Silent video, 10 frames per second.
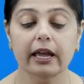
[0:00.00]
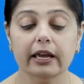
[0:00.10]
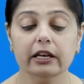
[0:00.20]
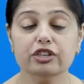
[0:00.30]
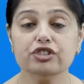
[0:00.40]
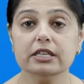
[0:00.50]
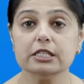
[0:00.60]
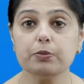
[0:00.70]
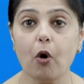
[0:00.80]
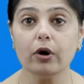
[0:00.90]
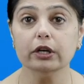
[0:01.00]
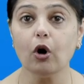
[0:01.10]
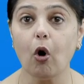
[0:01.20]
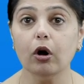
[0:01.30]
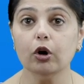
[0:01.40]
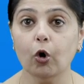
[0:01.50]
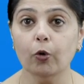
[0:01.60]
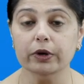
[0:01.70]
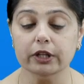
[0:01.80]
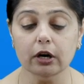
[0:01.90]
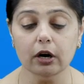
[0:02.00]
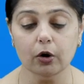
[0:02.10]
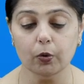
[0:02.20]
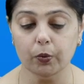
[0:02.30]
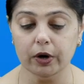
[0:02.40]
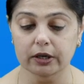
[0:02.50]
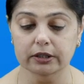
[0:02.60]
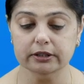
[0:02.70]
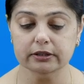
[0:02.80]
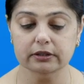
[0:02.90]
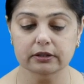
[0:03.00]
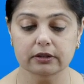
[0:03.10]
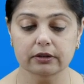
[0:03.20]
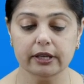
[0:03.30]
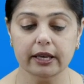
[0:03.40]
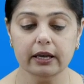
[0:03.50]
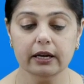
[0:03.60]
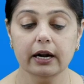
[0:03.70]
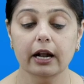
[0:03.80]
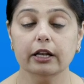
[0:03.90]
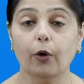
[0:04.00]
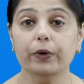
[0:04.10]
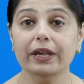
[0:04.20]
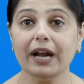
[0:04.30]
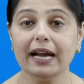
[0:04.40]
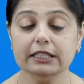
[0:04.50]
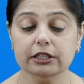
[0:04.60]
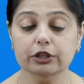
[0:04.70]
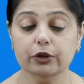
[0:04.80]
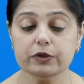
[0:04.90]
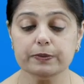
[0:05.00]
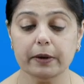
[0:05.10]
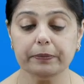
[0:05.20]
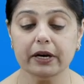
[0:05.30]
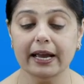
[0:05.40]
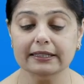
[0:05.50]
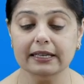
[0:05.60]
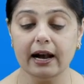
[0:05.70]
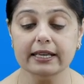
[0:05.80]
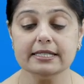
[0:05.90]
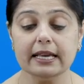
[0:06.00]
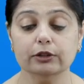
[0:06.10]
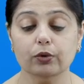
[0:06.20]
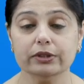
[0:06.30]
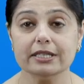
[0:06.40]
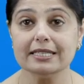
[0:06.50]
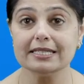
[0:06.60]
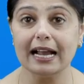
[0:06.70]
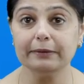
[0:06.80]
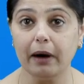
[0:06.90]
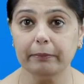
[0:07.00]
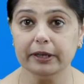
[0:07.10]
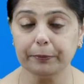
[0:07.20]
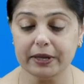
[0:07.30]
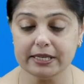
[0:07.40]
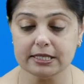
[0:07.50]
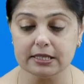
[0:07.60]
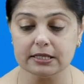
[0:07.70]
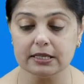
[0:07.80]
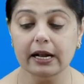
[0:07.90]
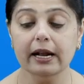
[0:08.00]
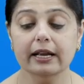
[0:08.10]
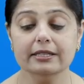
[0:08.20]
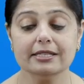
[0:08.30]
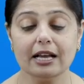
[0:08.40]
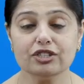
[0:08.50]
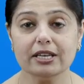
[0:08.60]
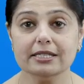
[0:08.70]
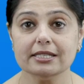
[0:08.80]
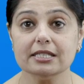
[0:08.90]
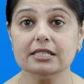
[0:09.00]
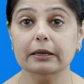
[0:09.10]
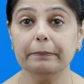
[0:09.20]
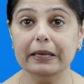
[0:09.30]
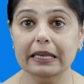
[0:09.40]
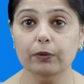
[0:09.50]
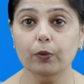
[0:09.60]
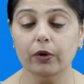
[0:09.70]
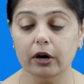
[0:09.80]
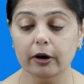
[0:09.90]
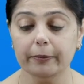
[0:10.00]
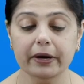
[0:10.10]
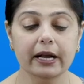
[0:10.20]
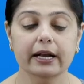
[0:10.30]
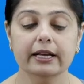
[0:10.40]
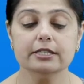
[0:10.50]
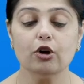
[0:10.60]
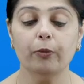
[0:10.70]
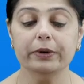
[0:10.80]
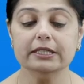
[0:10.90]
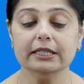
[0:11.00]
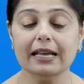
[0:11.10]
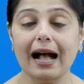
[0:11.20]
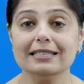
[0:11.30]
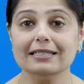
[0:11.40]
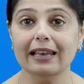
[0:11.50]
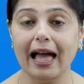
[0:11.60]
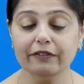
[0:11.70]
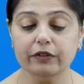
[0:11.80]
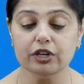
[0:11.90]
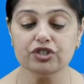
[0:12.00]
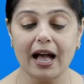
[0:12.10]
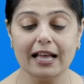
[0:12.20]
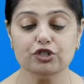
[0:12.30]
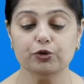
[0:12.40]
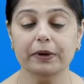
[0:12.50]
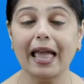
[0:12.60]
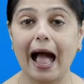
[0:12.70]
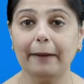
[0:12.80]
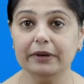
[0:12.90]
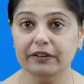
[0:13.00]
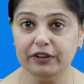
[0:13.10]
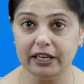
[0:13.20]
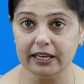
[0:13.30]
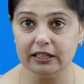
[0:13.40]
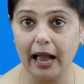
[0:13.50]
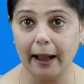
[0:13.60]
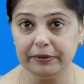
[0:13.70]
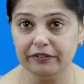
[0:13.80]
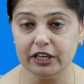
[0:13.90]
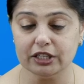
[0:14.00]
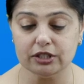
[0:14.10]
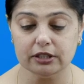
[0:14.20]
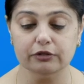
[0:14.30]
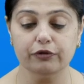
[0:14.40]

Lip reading: English is spoken all over the world. Okay. Now, we write newspaper headlines and notices at public places. In such cases, the be verb is omitted as the language has to be abbreviated.